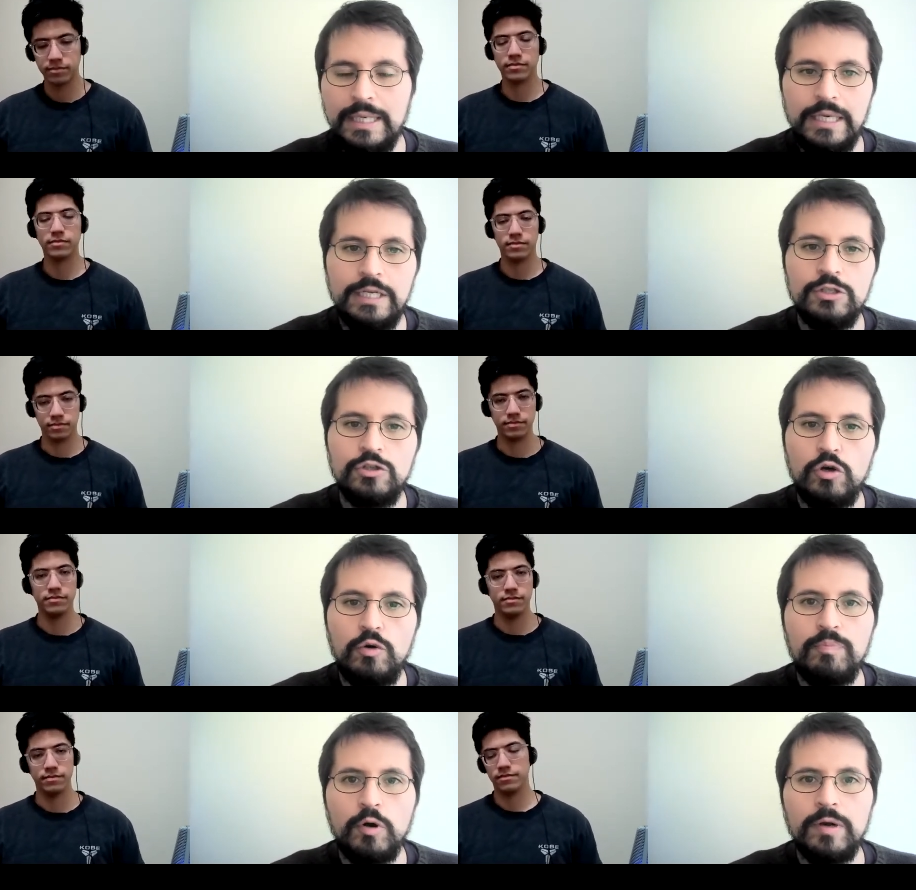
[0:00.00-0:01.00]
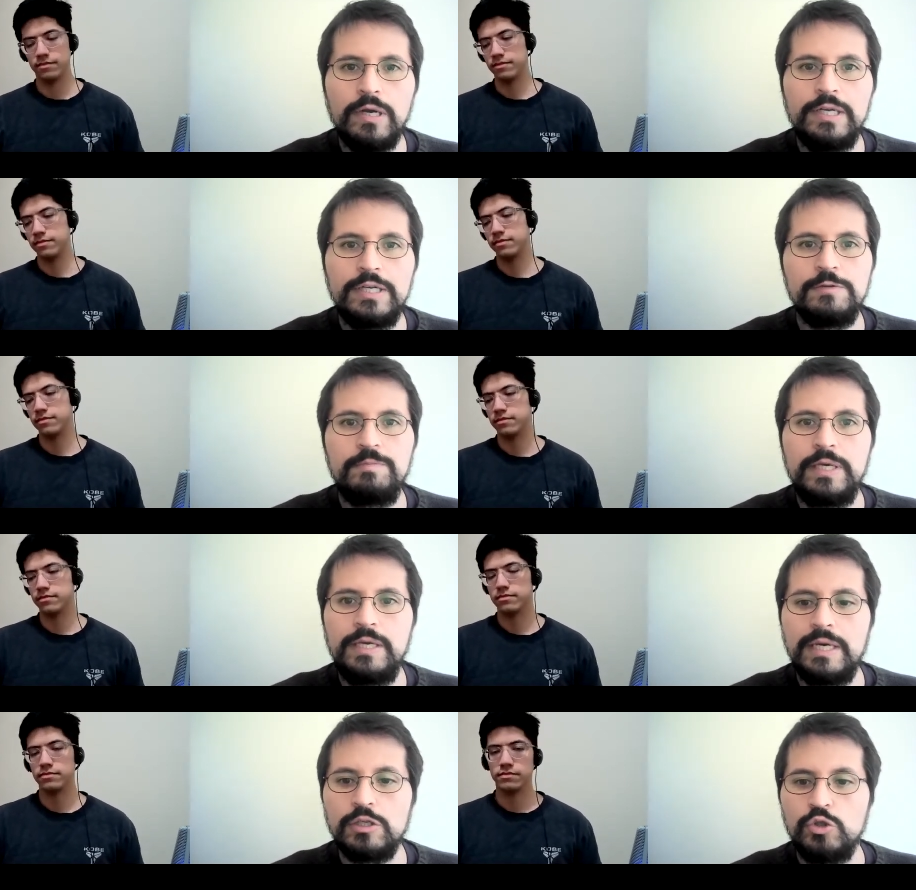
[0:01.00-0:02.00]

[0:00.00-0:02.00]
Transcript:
Speaker 1: It is not properly speaking a